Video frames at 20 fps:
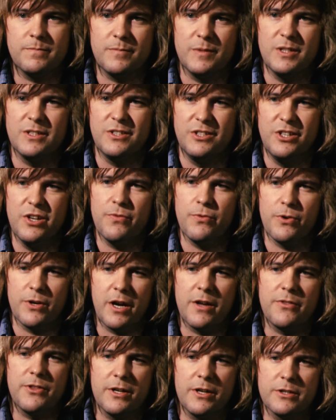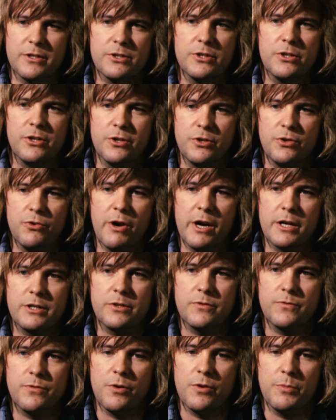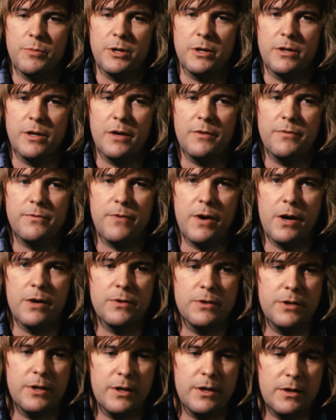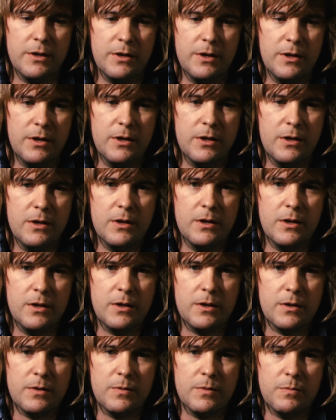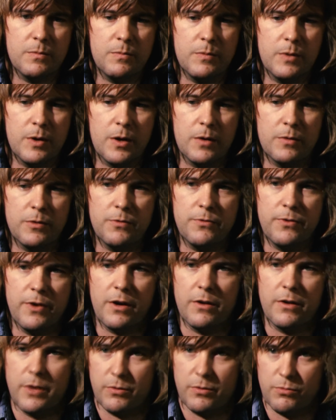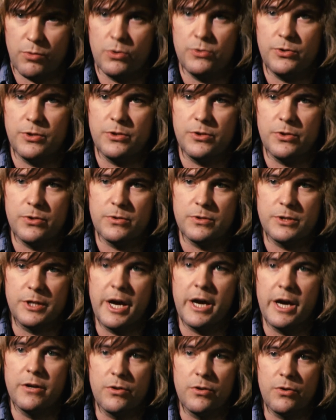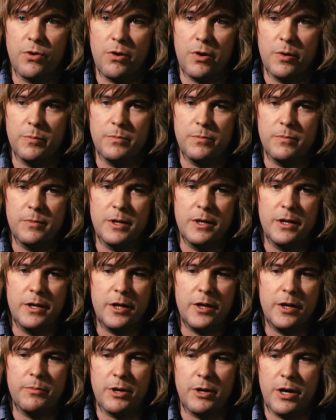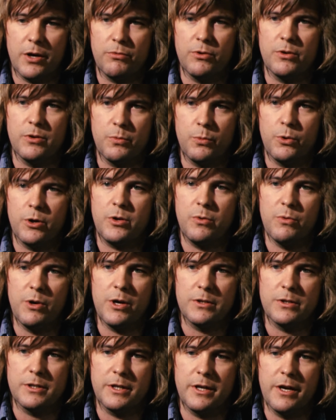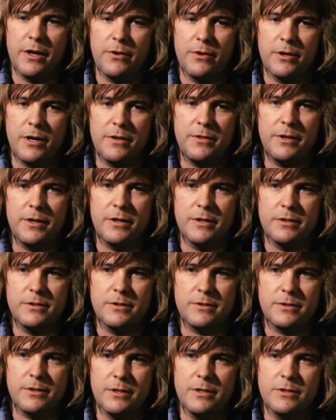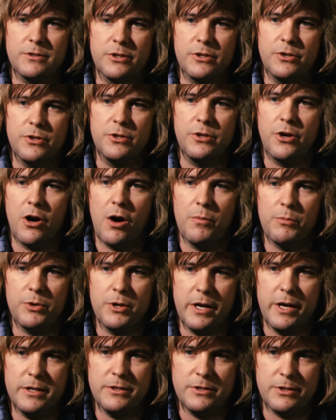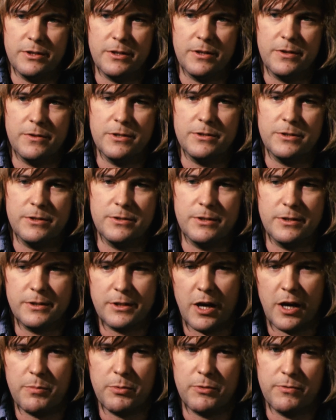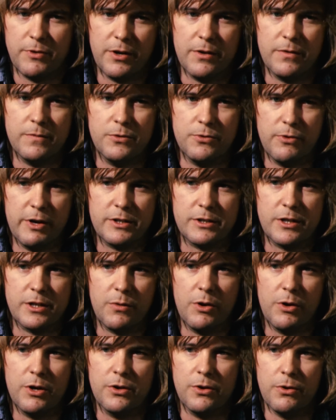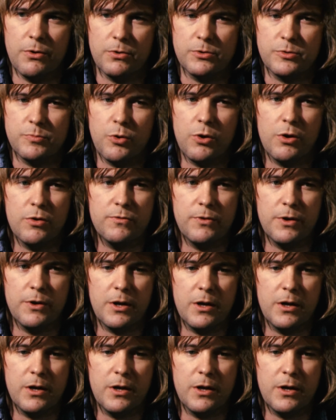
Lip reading: it's different. I think it's a good direction for me, and I found the fellow that wrote the tune, Gay DeLorme. Him and I really work well together, and I think it's a good combination. And this is the type of direction I want to go. It's more of